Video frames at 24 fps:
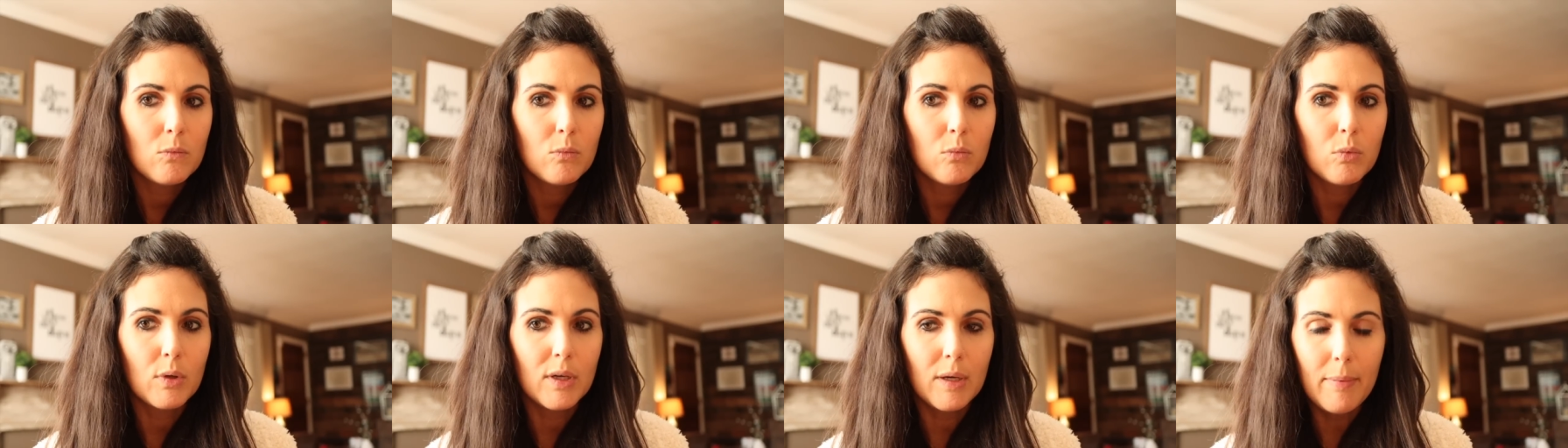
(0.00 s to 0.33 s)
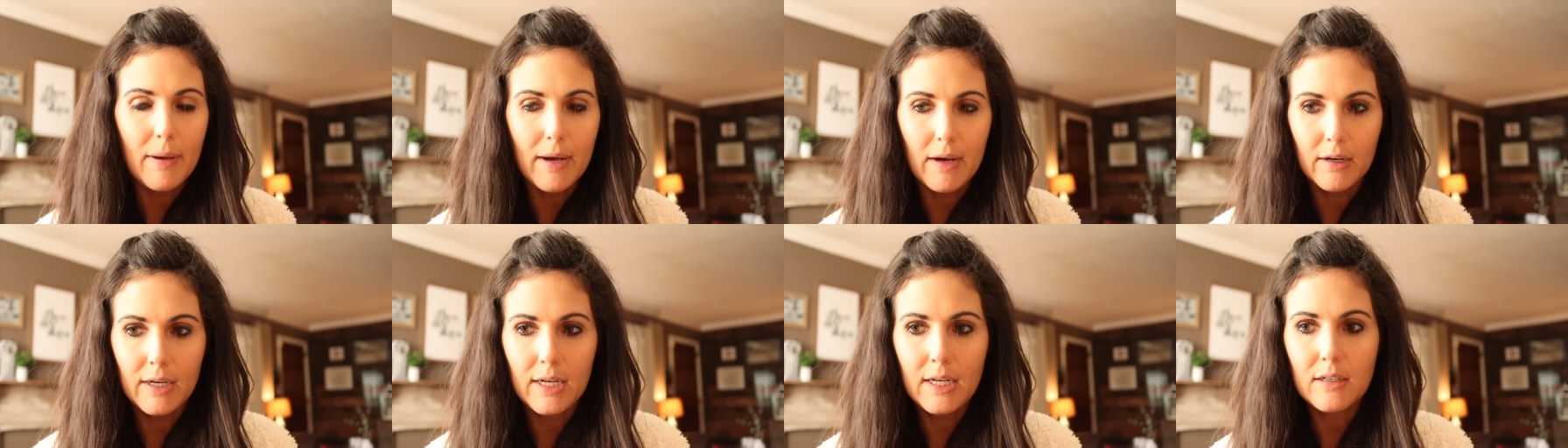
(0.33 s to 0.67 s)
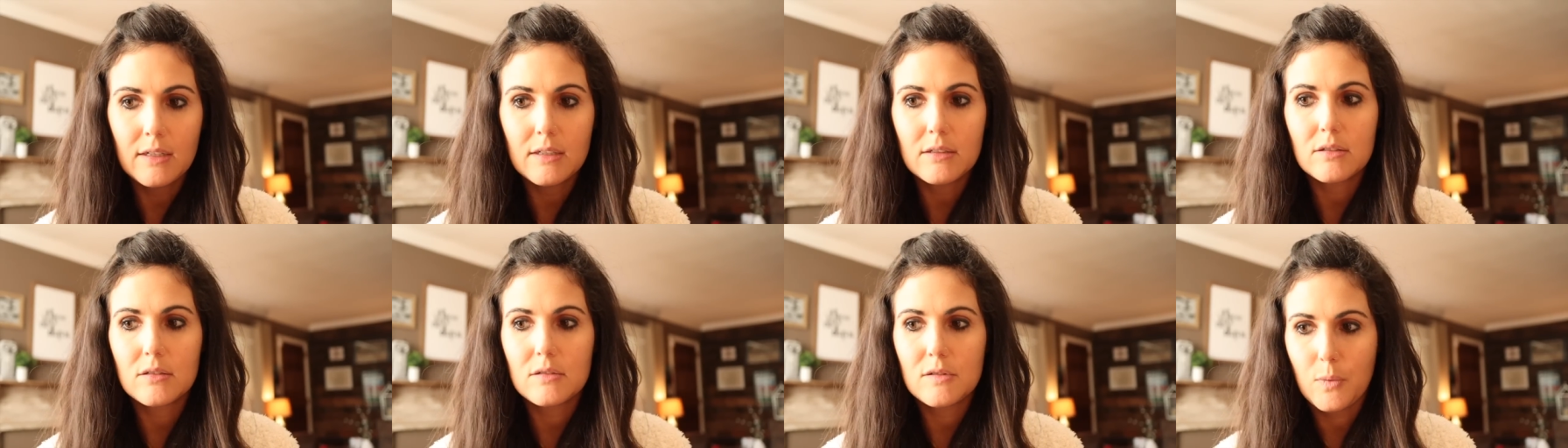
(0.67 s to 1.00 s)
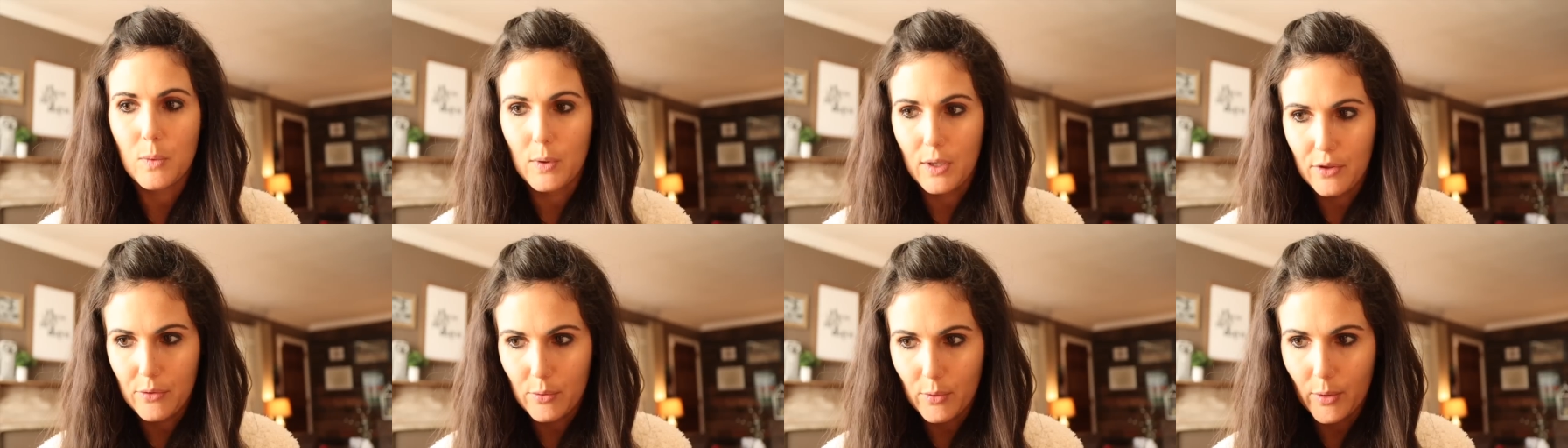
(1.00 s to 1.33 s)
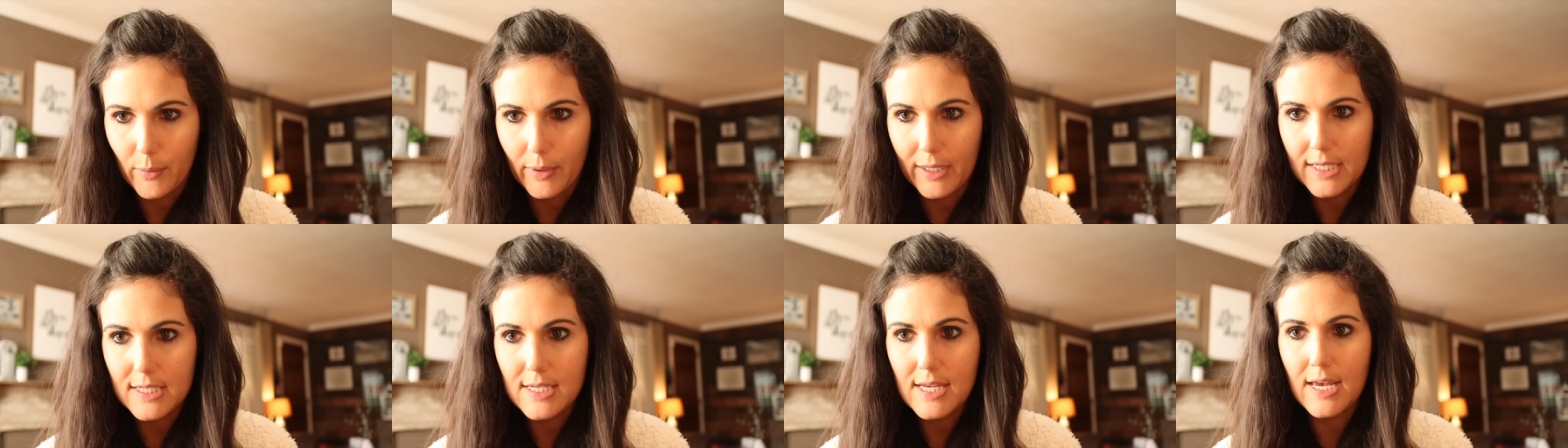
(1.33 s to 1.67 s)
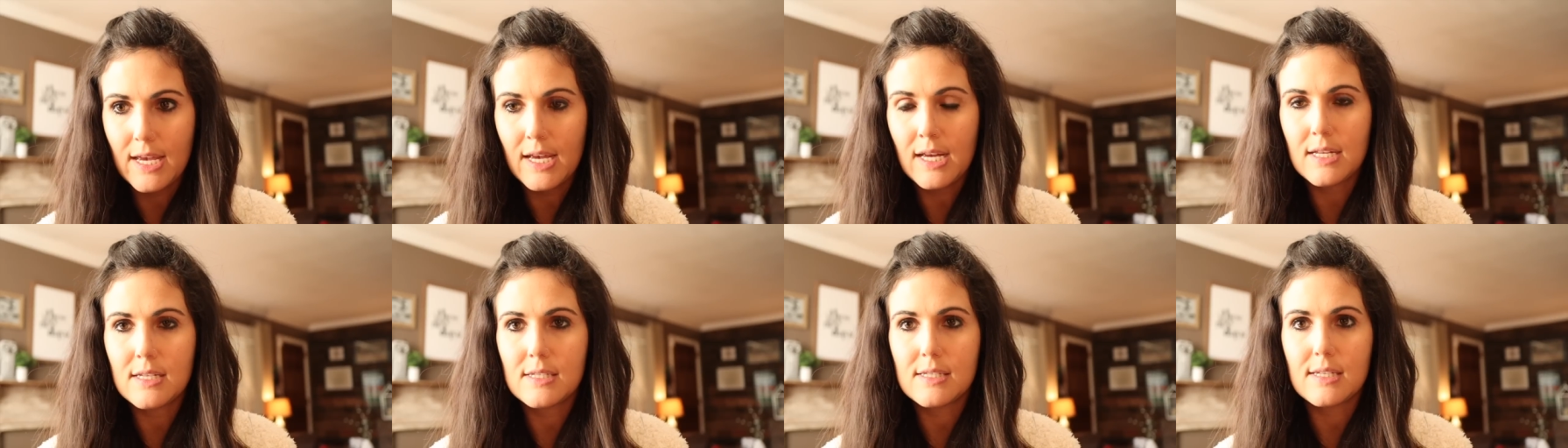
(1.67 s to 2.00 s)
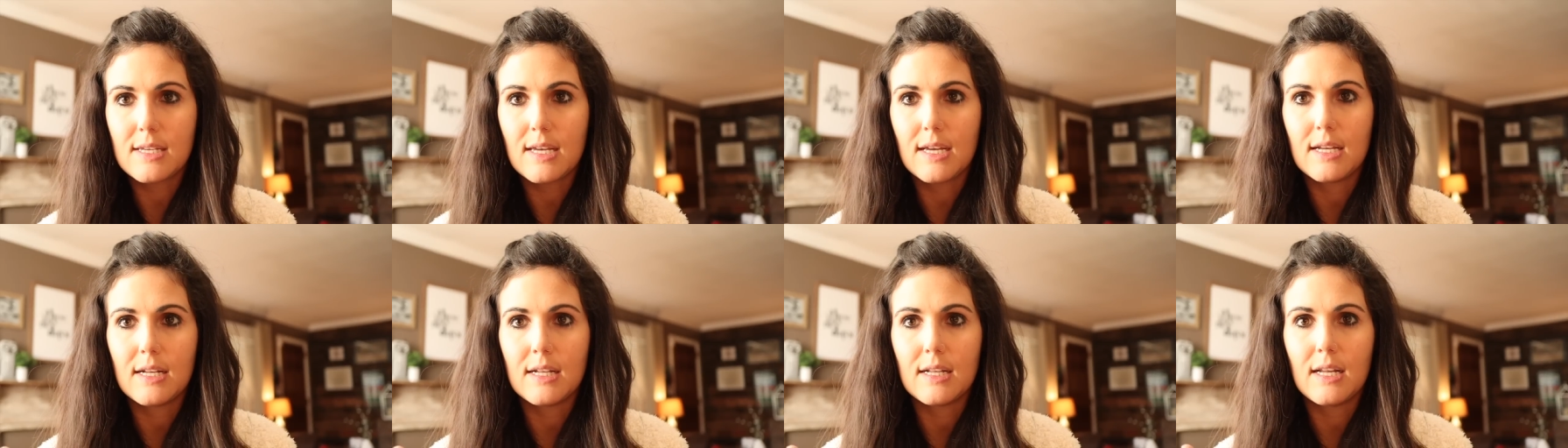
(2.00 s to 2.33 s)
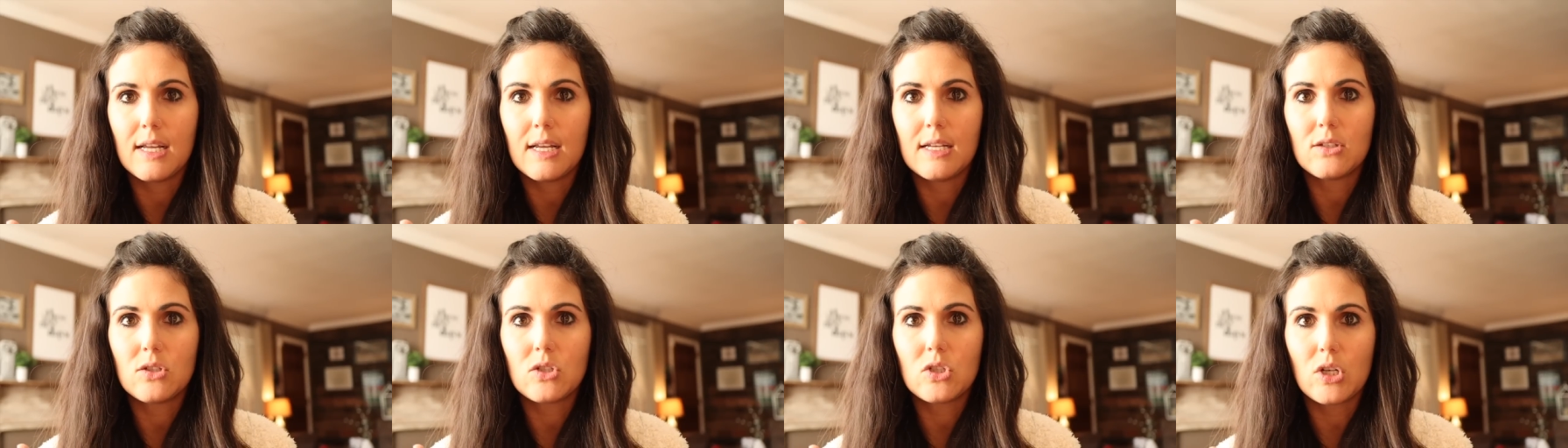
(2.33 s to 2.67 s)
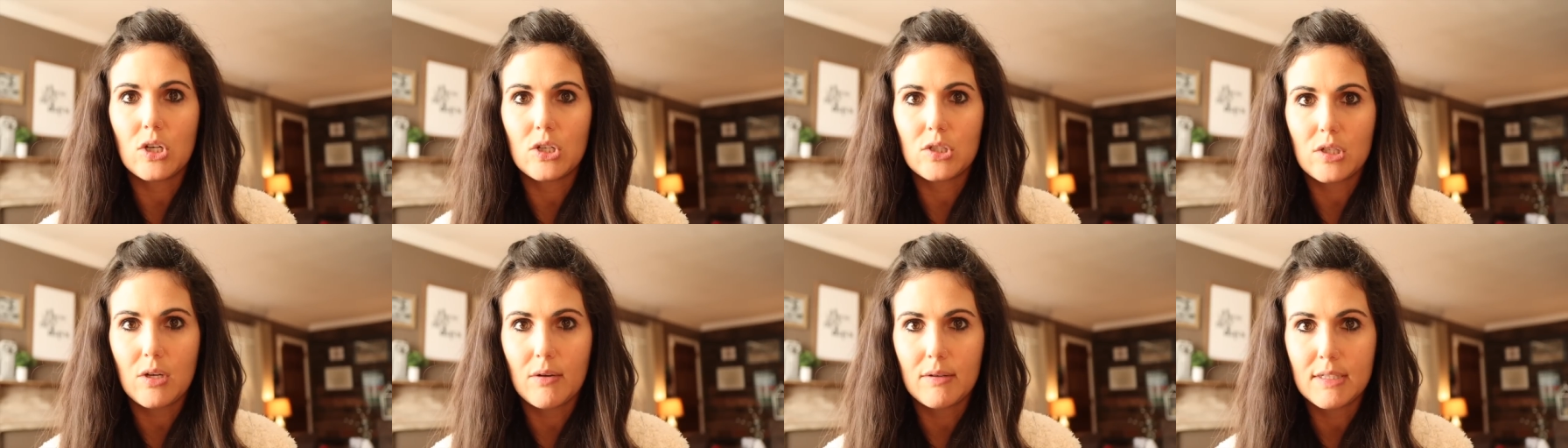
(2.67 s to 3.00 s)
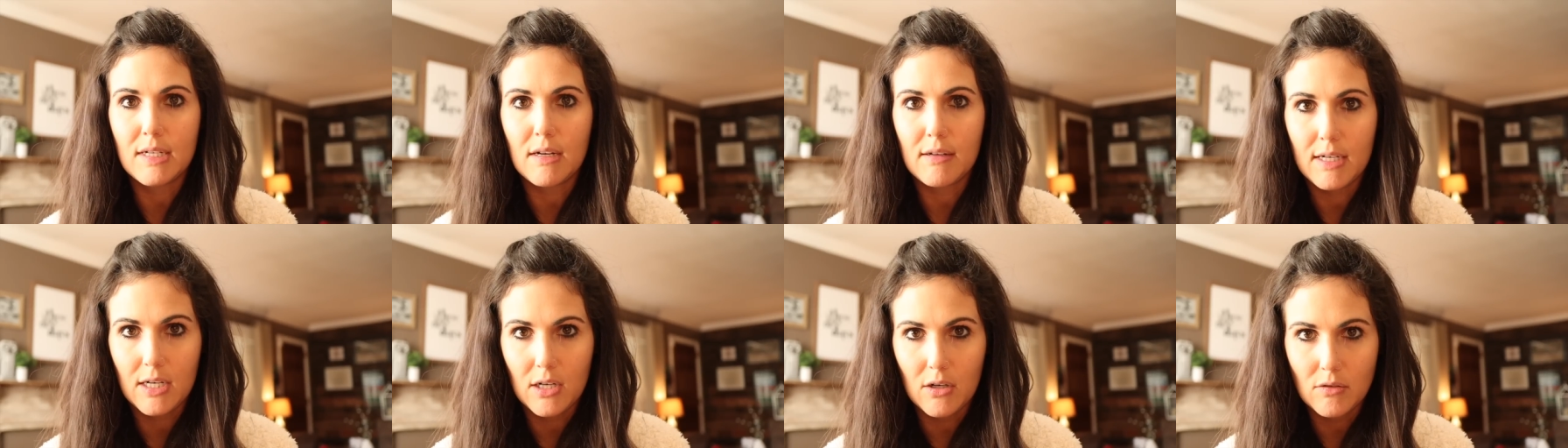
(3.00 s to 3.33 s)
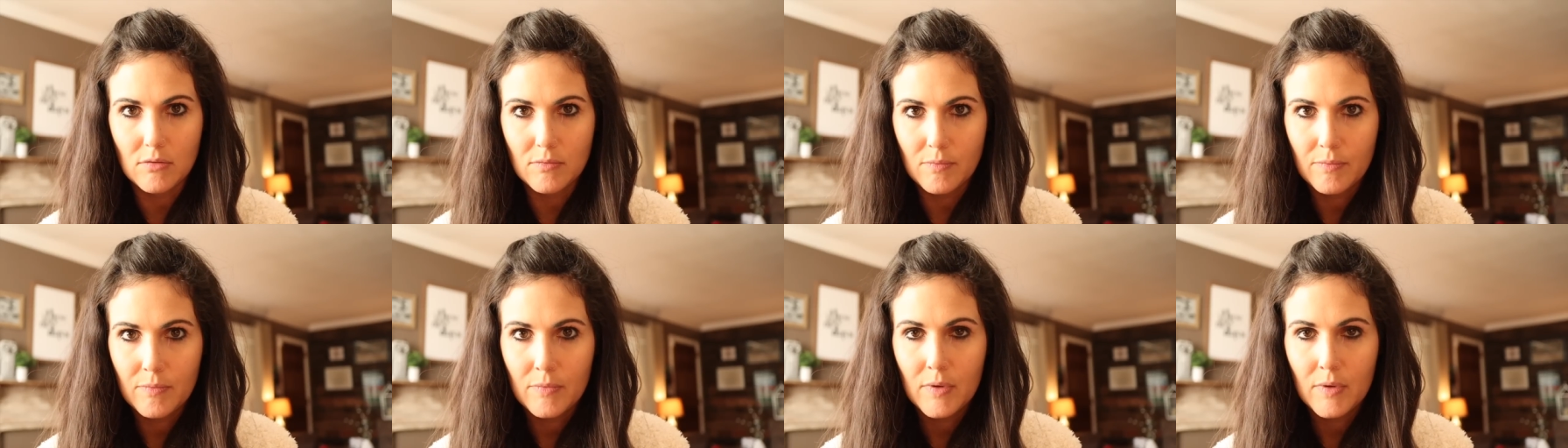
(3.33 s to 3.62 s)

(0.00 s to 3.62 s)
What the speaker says: went about it. 23 weeks hits and it starts going downhill.